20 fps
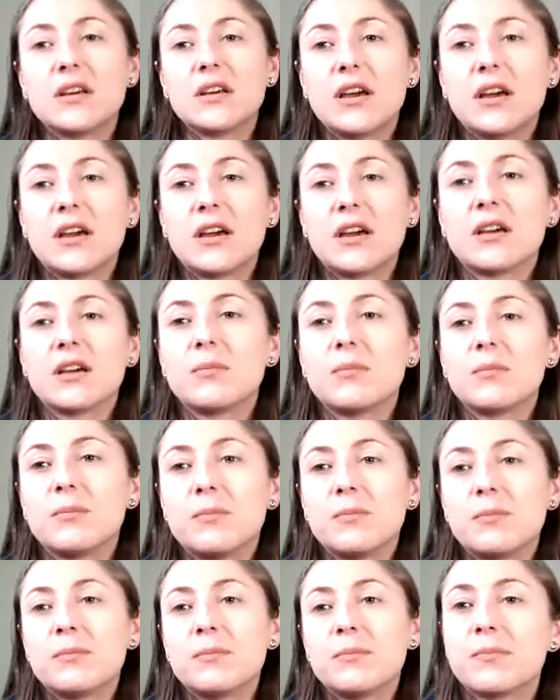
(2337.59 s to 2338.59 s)
And
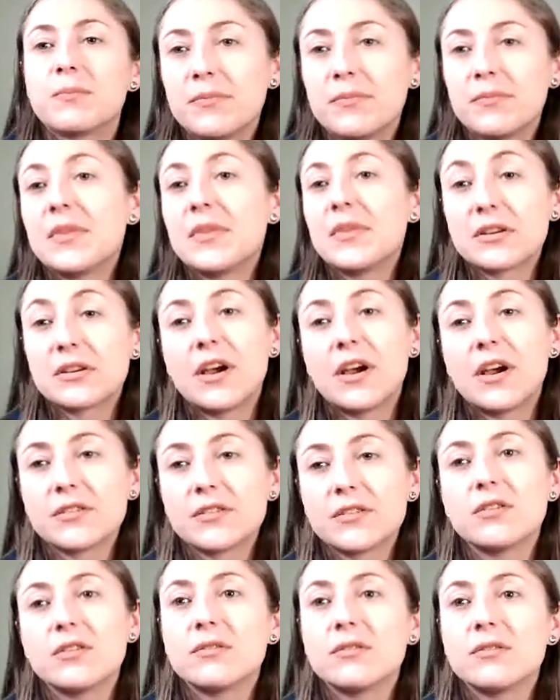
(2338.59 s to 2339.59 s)
there's
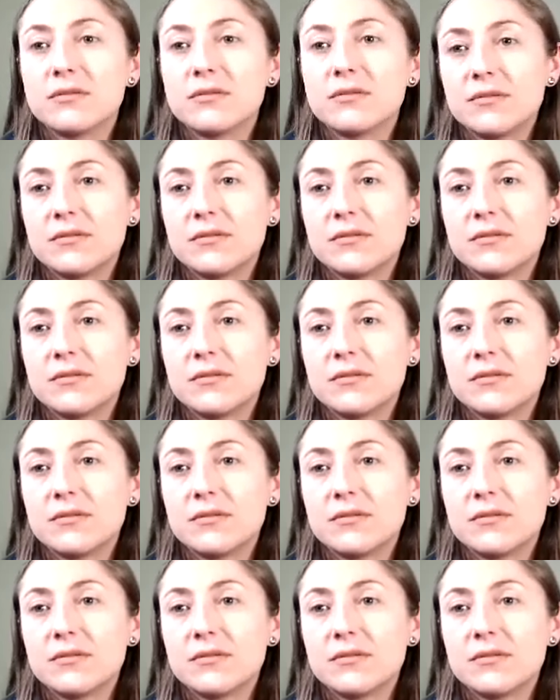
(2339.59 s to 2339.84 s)
also